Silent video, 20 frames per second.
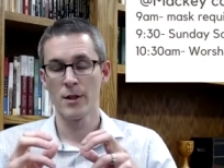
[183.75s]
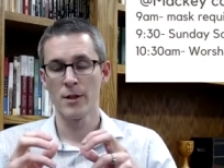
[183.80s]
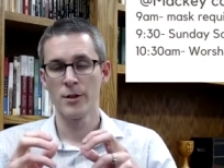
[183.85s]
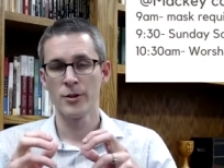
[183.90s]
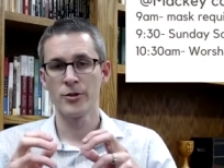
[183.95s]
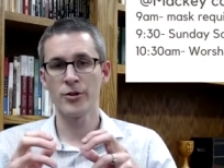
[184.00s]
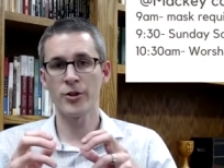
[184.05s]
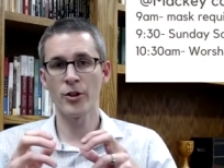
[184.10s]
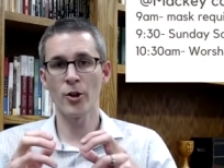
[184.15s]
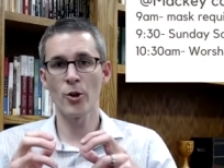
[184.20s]

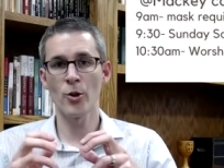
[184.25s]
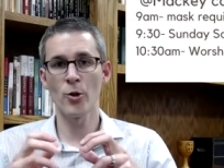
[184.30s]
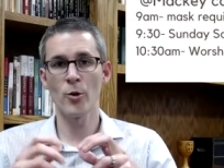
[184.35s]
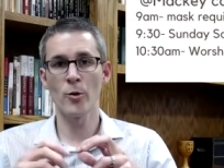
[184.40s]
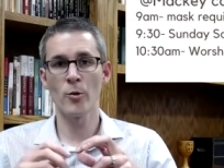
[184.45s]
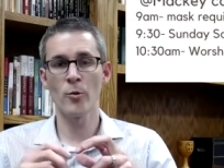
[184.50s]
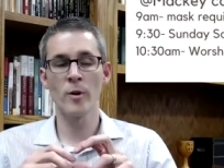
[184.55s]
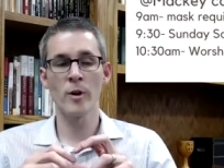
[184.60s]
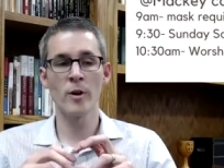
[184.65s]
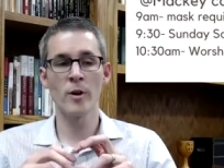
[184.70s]
So
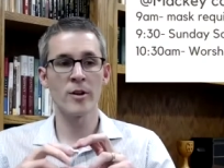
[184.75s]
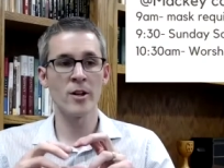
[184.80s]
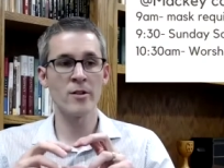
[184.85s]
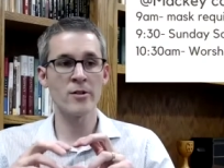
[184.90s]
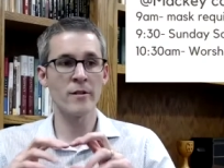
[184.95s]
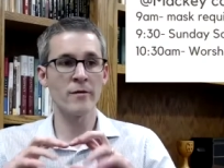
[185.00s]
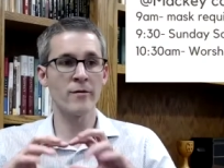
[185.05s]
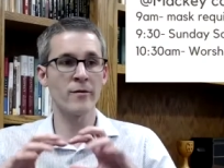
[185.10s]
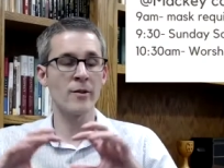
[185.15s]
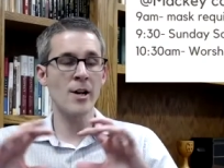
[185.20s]
there's
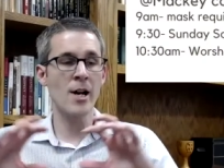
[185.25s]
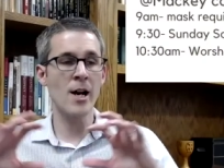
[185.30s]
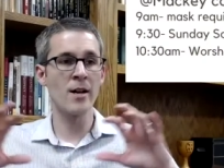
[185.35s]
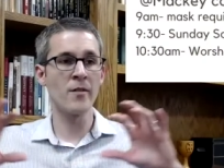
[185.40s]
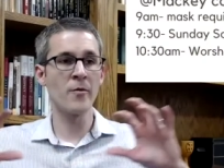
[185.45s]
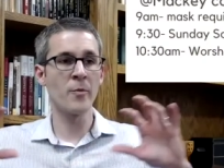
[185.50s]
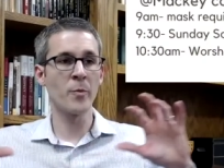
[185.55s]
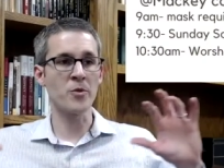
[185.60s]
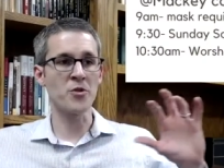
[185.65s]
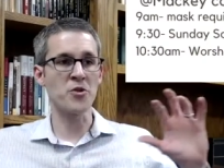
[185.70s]
a variety
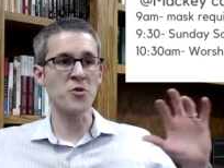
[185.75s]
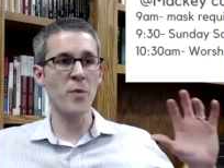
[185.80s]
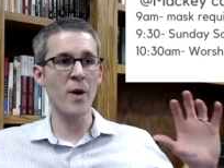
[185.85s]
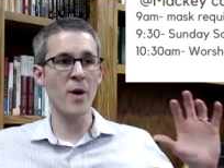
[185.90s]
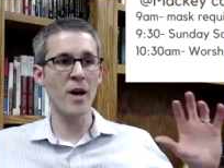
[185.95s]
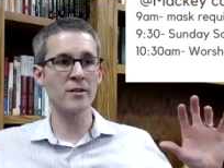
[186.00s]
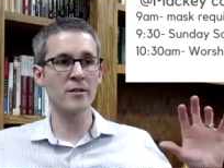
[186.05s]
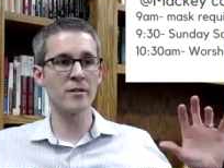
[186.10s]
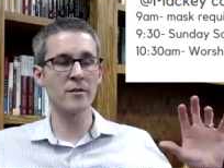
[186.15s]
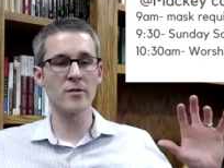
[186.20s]
of
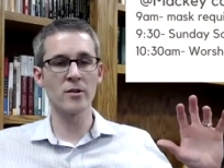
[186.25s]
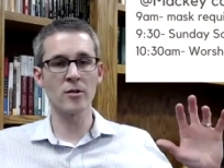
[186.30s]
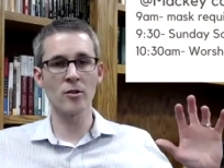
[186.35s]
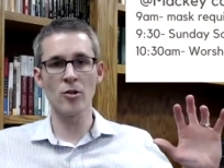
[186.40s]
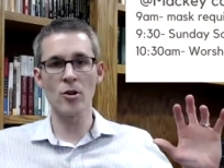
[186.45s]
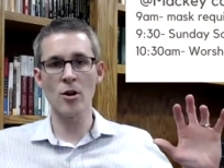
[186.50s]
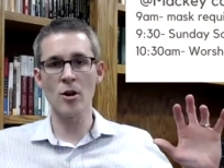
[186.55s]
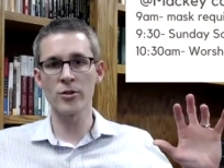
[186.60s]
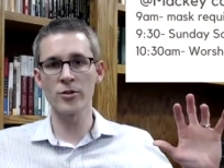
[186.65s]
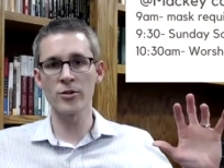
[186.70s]
perspectives
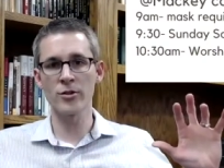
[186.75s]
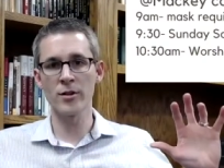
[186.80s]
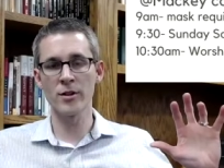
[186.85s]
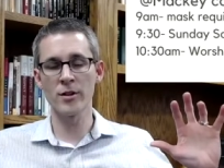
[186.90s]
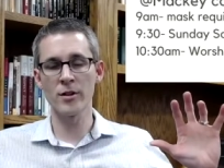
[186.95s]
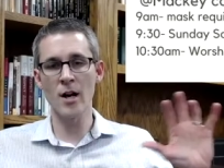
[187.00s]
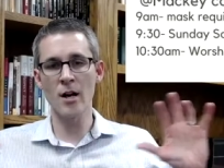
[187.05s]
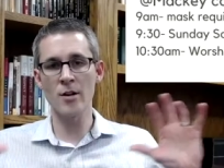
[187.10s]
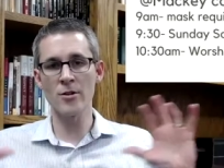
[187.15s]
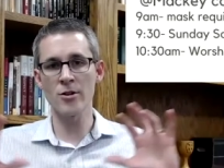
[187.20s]
across the,
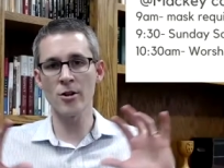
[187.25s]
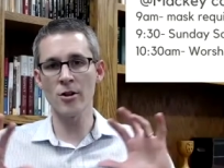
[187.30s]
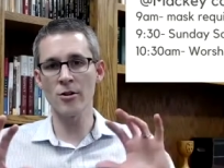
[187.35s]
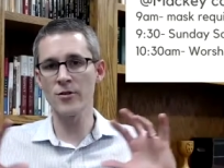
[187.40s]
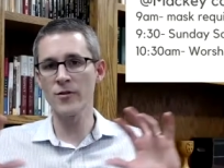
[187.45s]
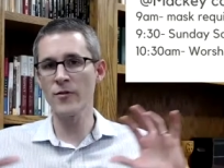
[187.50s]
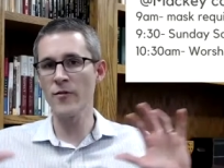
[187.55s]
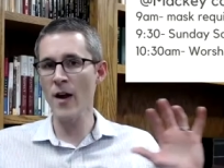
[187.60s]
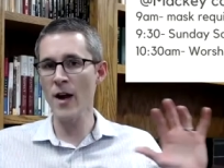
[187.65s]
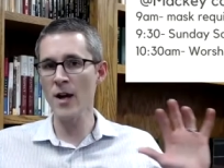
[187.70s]
our church
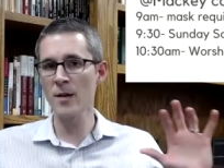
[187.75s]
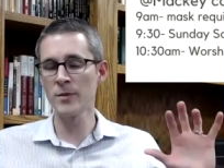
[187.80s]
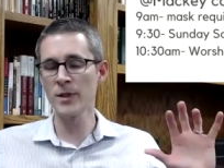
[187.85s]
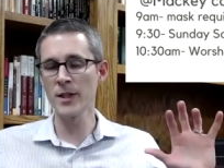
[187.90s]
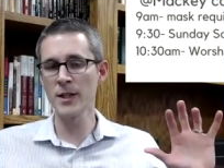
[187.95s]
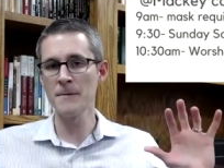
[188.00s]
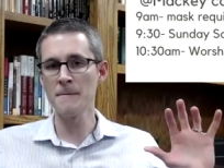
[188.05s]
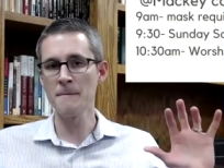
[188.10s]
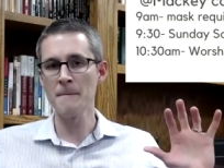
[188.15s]
family